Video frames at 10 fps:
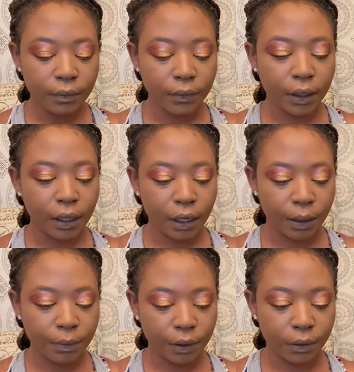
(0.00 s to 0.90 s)
and
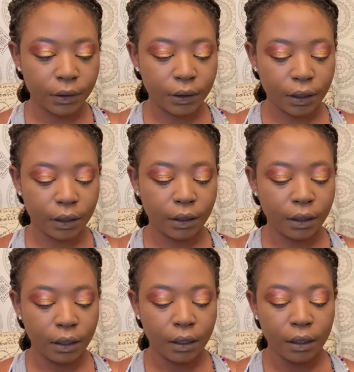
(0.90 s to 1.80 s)
I'm
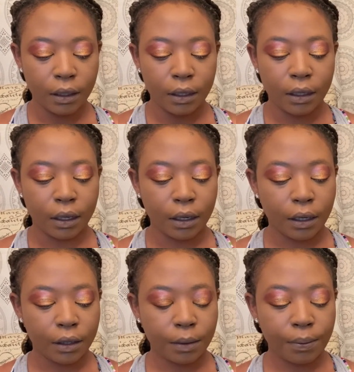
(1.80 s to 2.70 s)
using
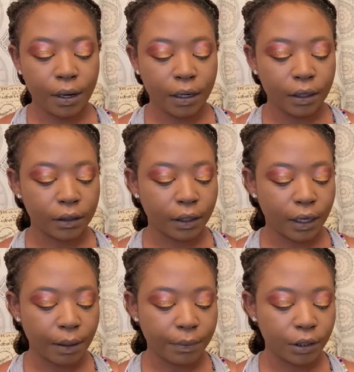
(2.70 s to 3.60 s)
another product that
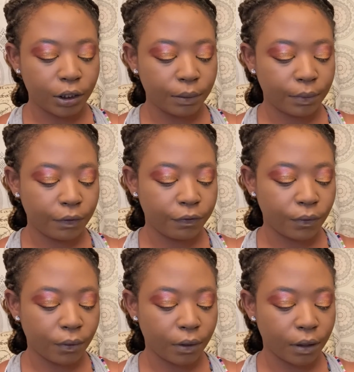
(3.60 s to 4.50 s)
I mentioned
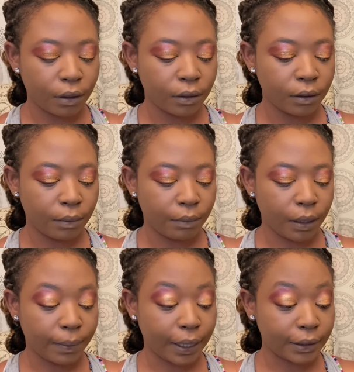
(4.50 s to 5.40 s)
before.
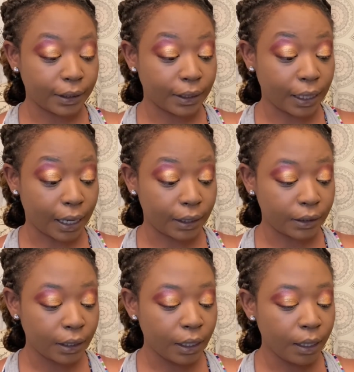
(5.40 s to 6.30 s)
Maybe I did not,
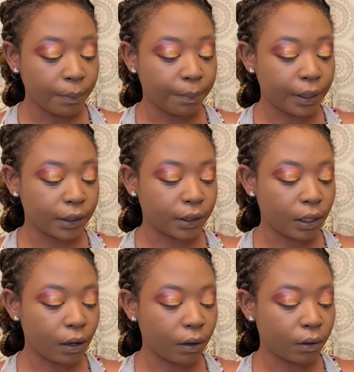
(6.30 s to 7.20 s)
but it's
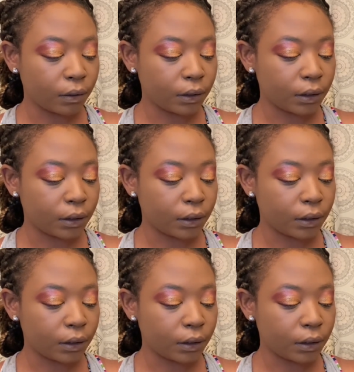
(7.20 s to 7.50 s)
called